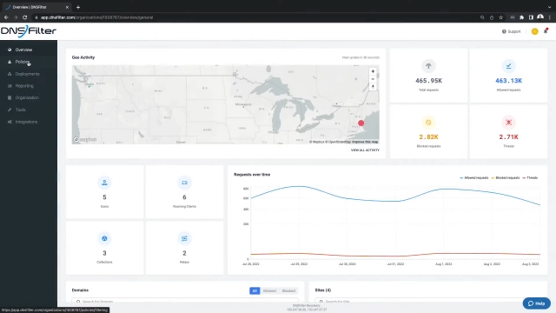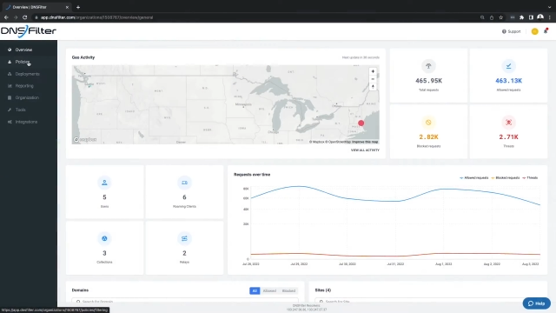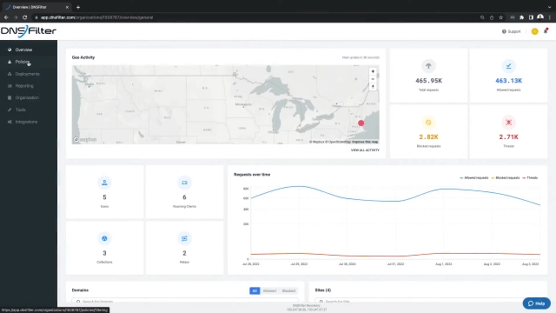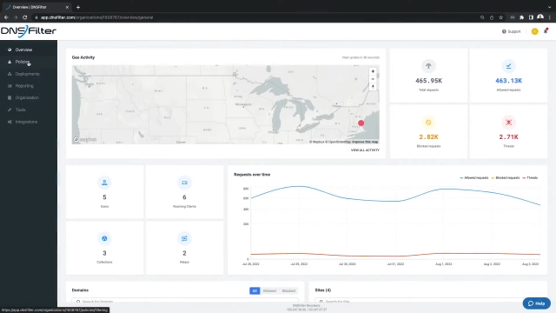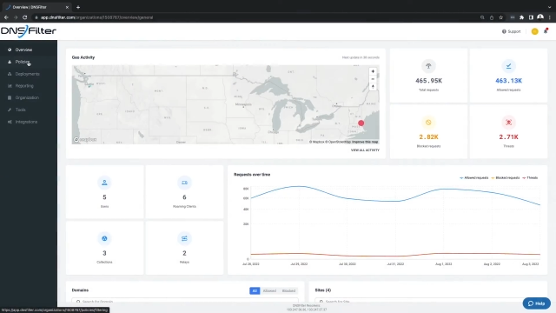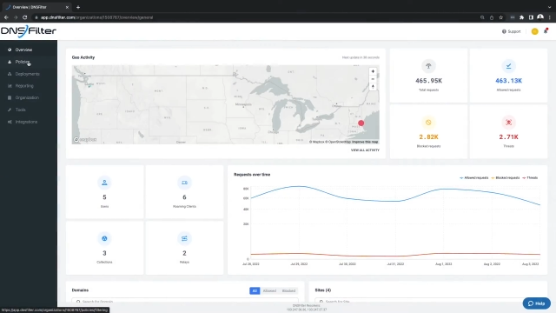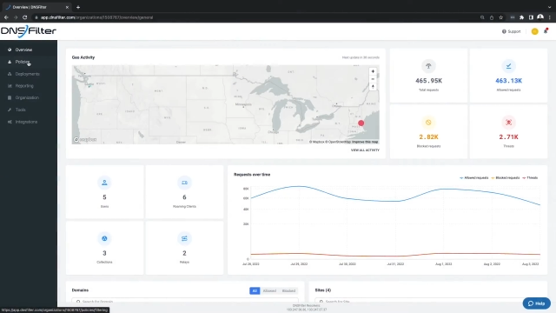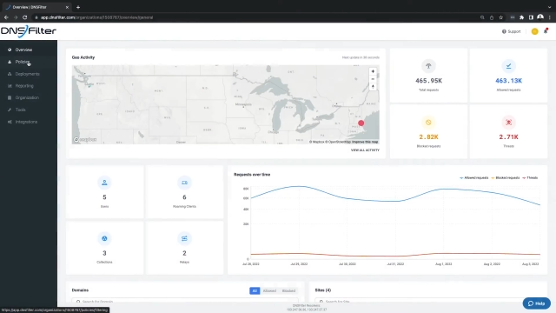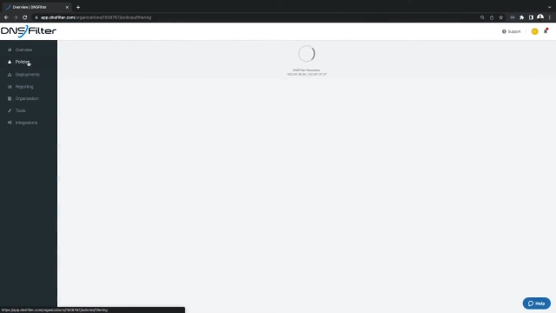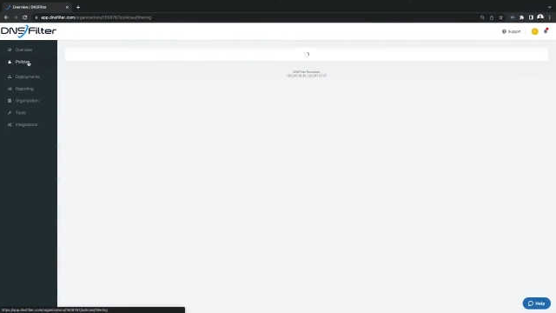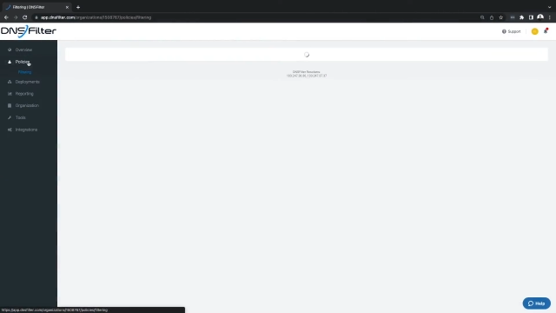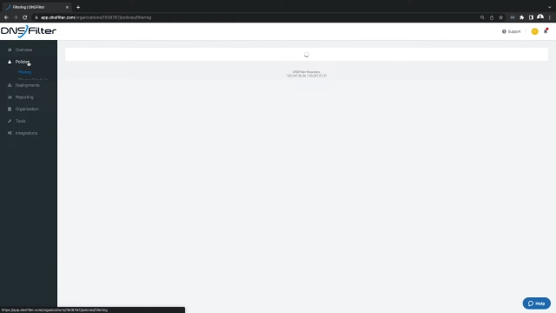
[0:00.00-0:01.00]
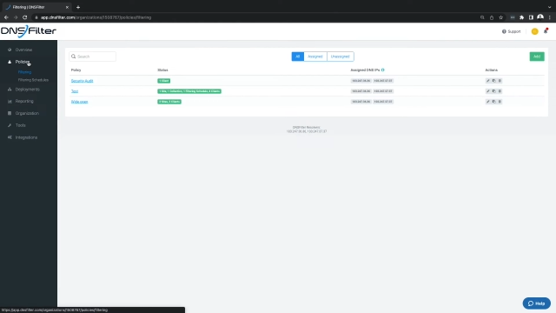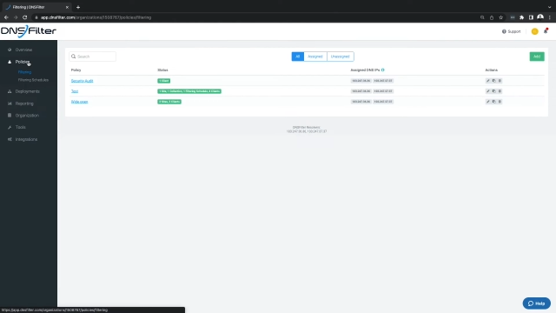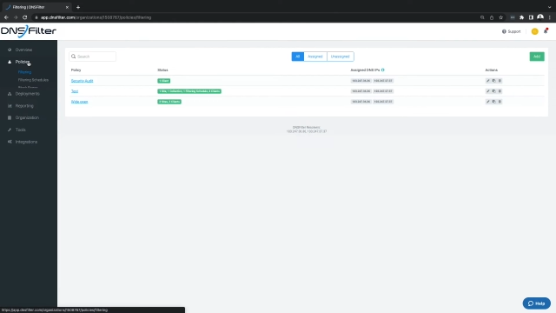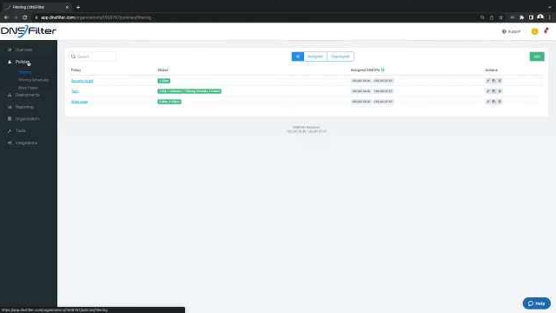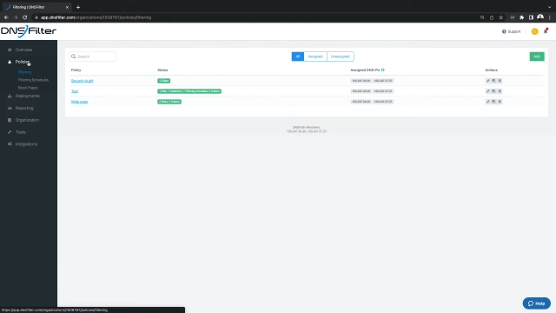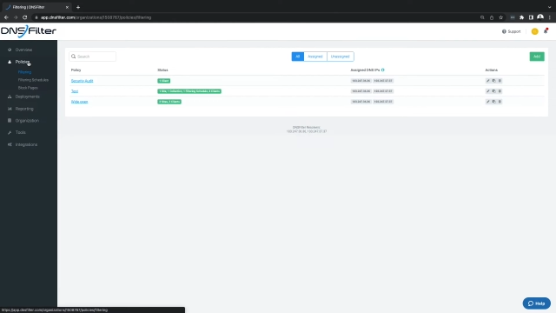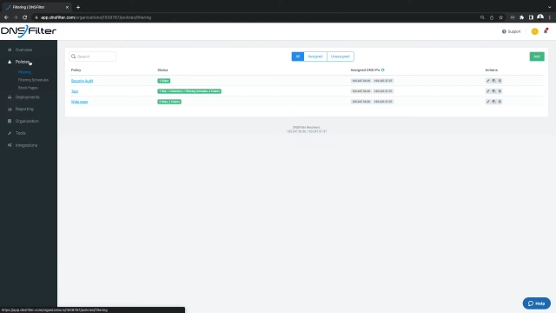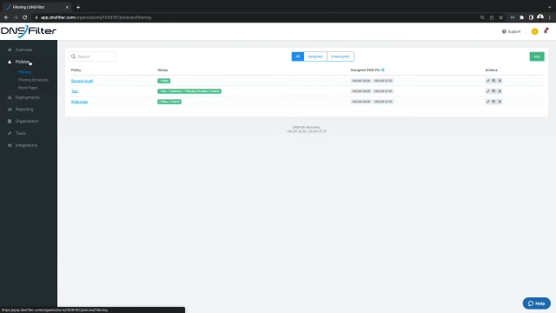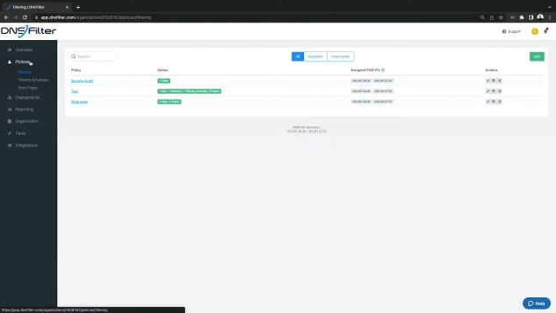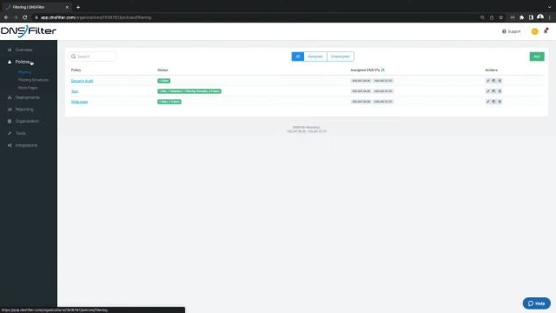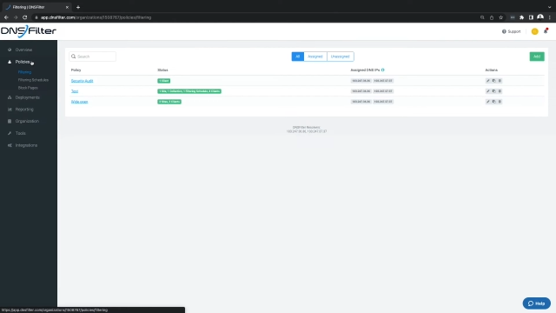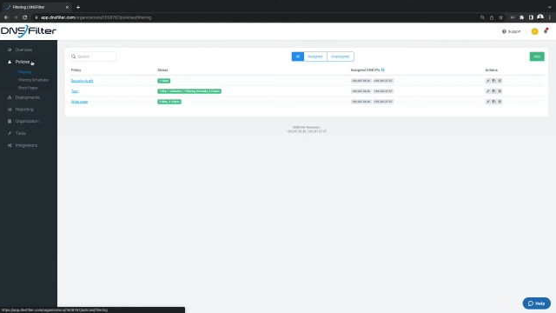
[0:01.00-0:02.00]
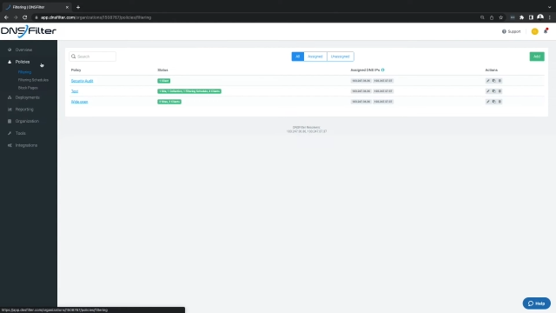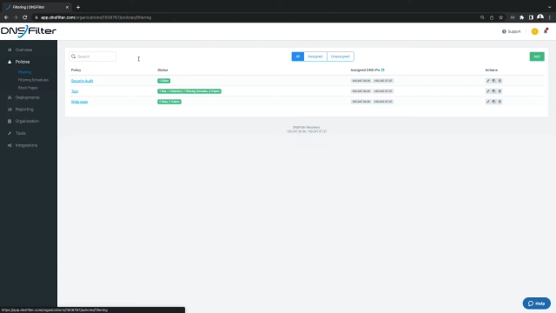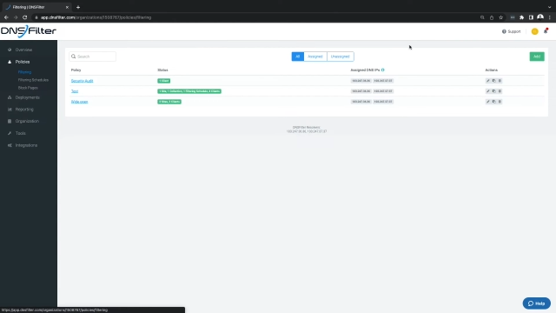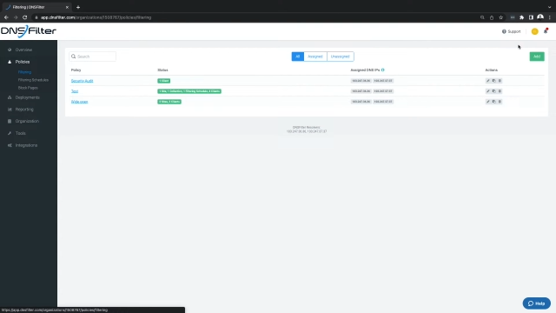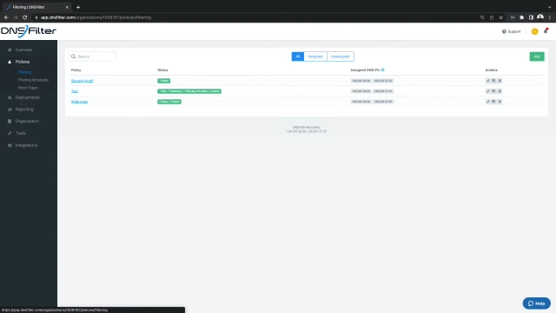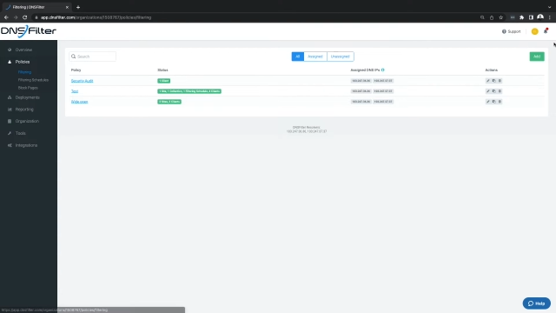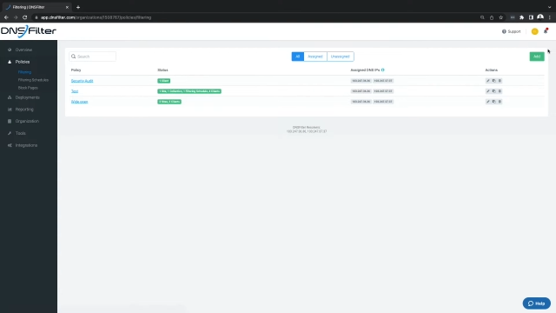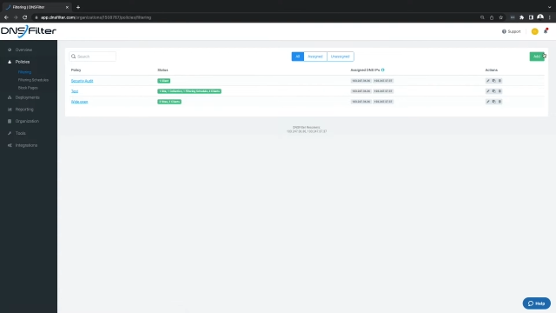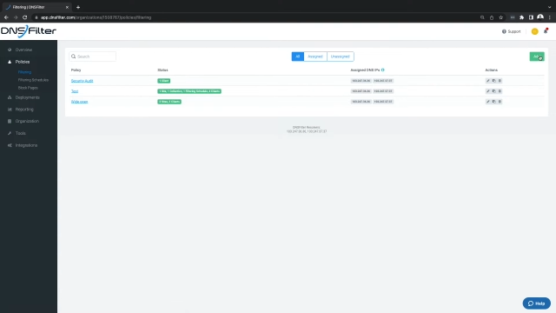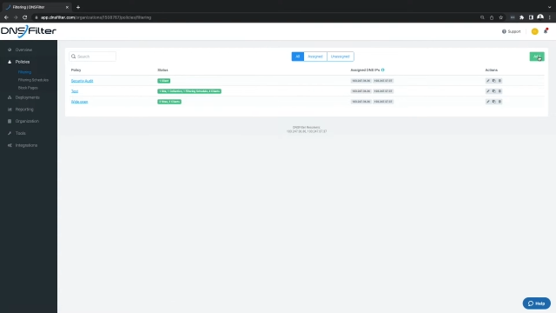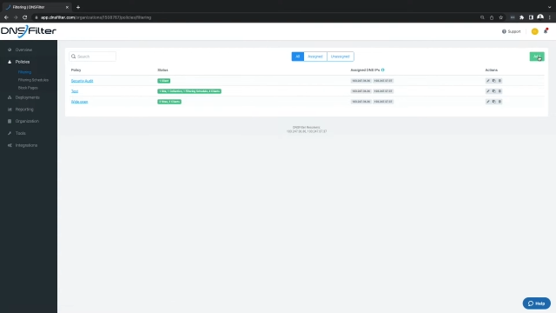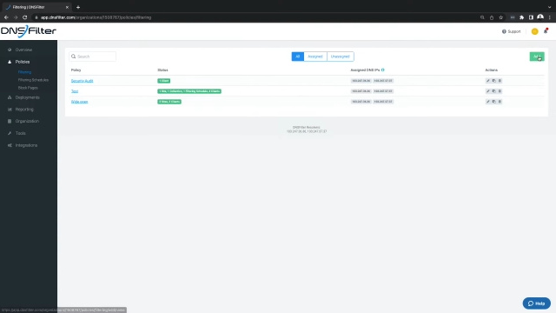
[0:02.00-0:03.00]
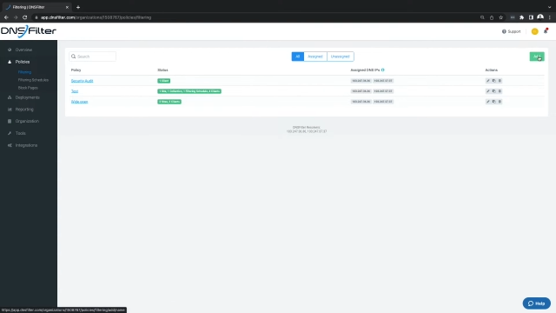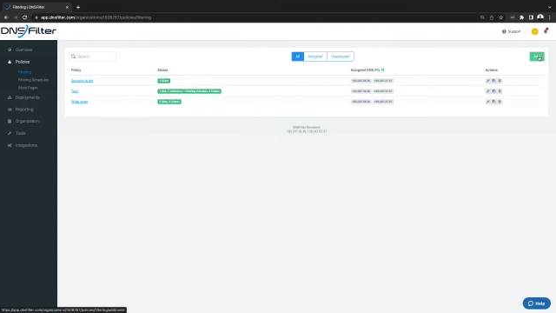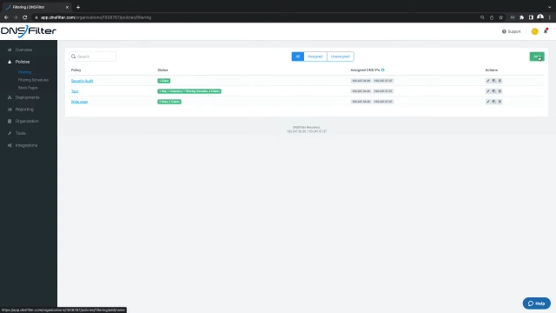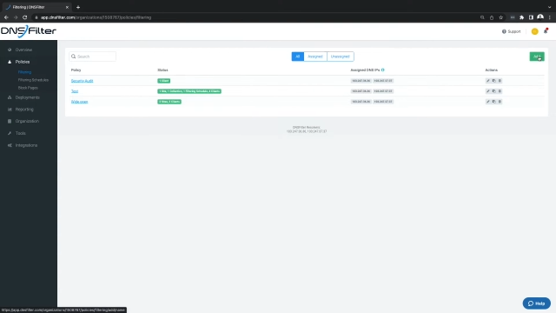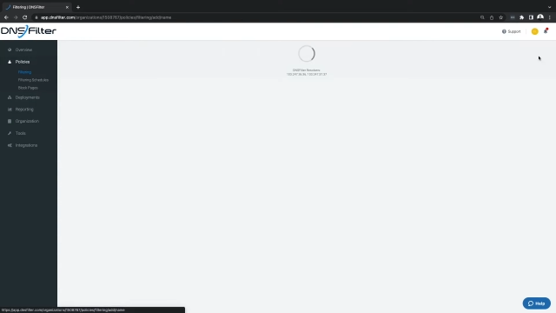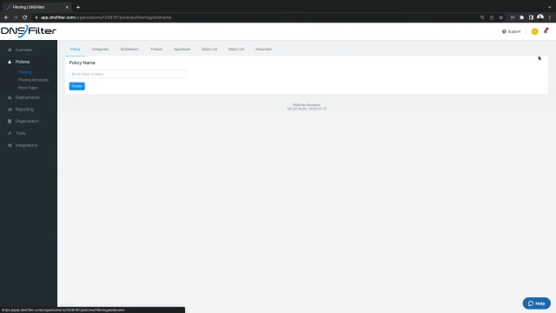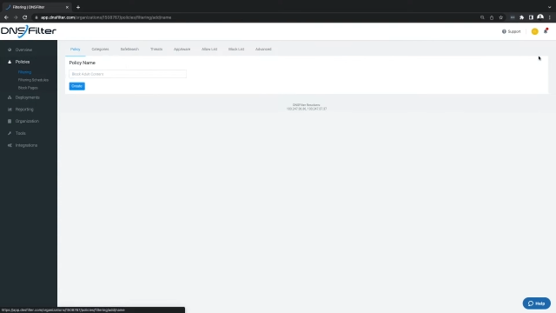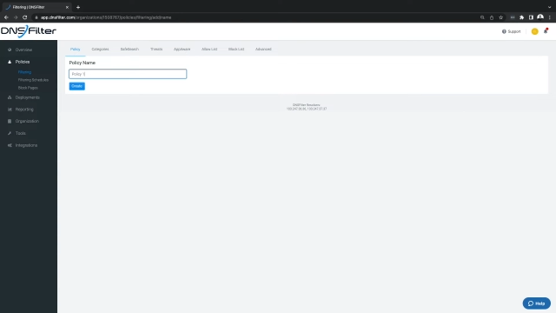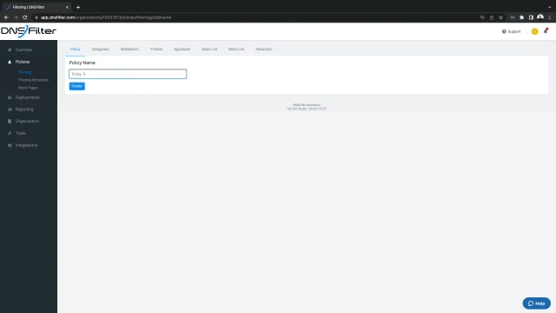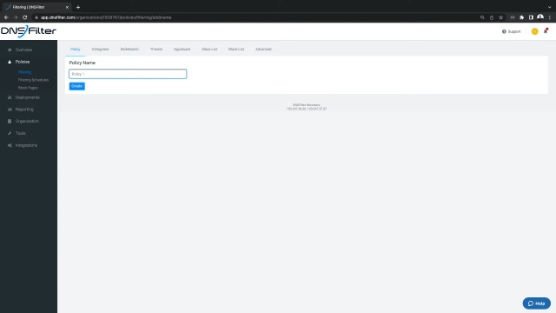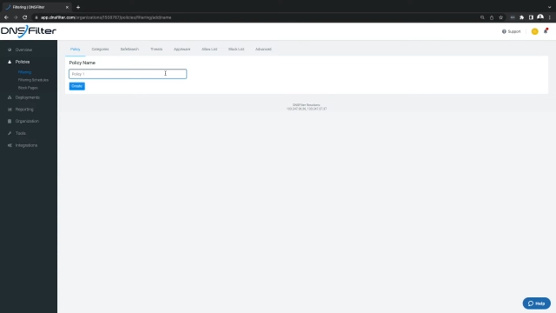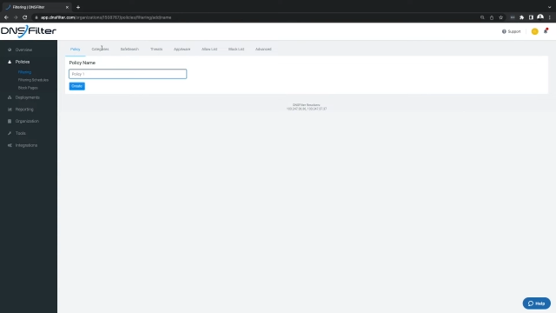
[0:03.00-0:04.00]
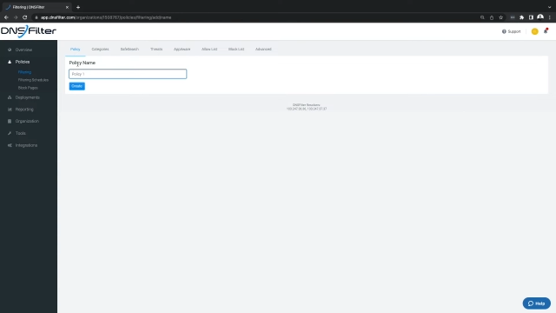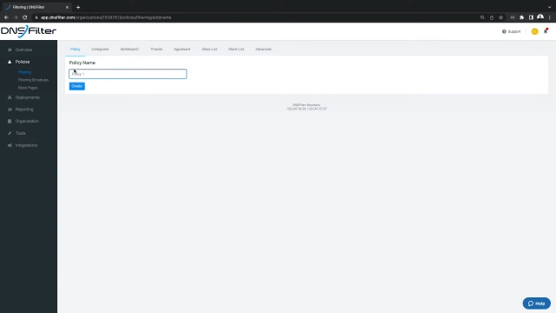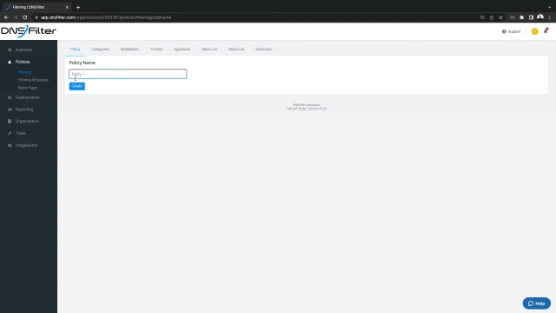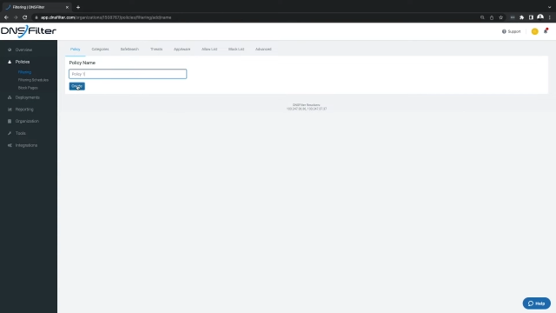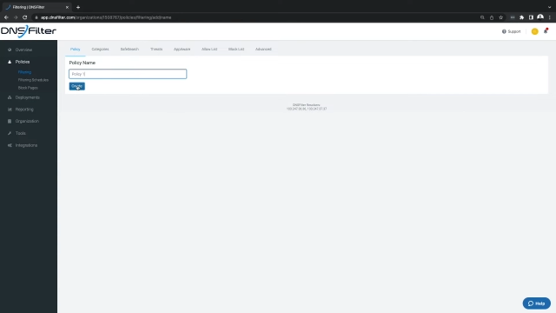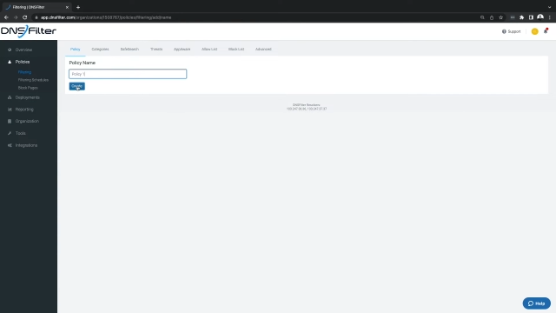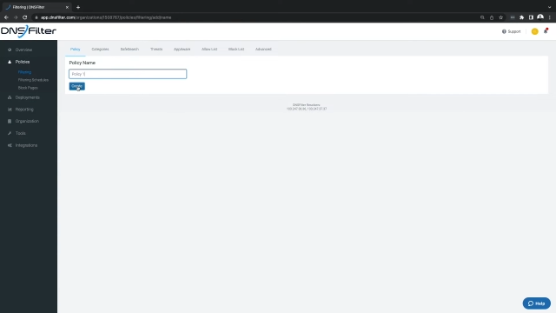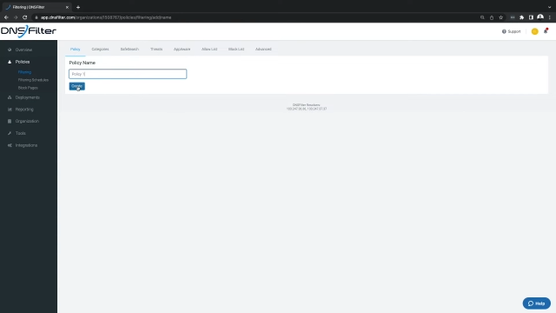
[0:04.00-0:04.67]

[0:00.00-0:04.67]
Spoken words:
Nobody's mouth can be seen.